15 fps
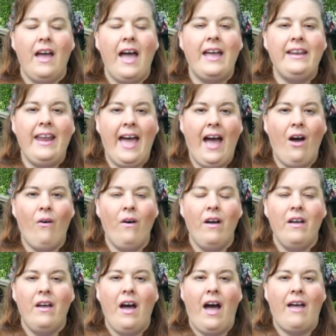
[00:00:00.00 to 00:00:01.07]
And now
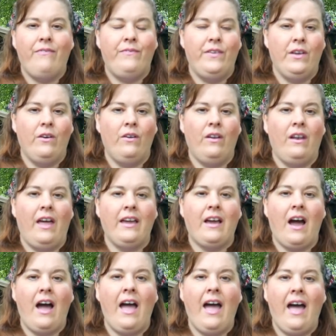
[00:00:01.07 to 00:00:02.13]
I feel
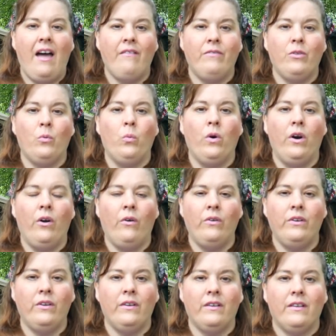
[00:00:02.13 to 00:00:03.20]
like I have the
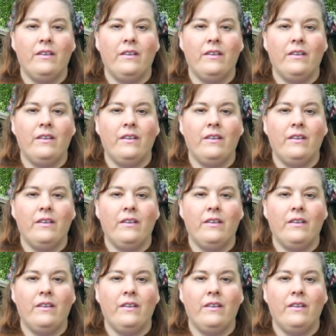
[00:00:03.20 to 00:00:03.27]
world